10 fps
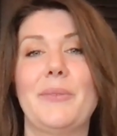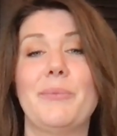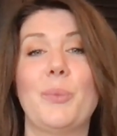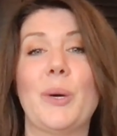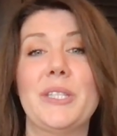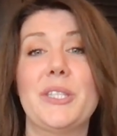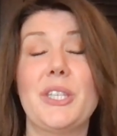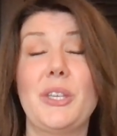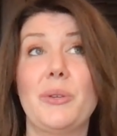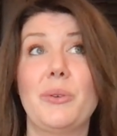
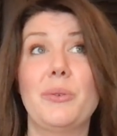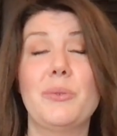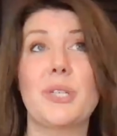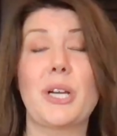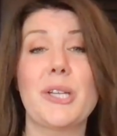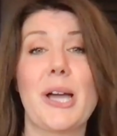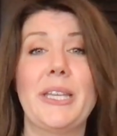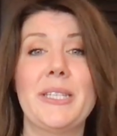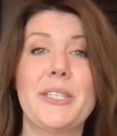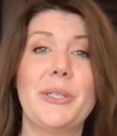Once you start
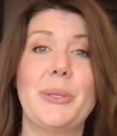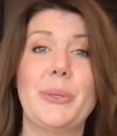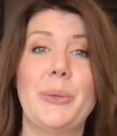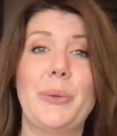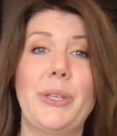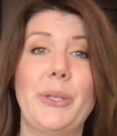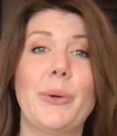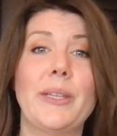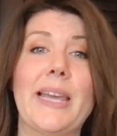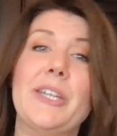talking to
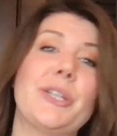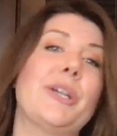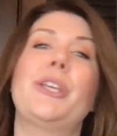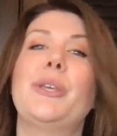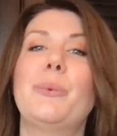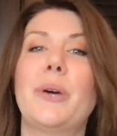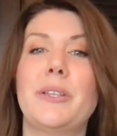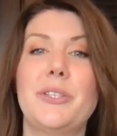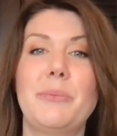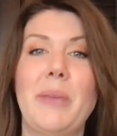your lender, you
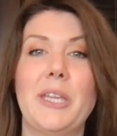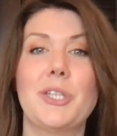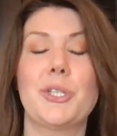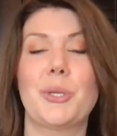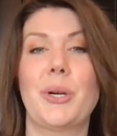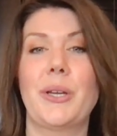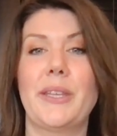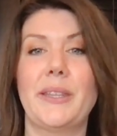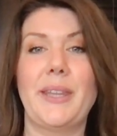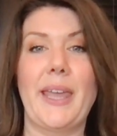want to make sure
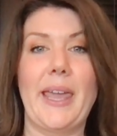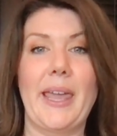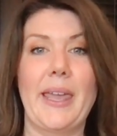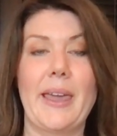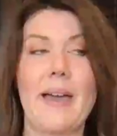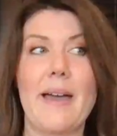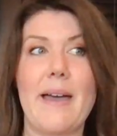that they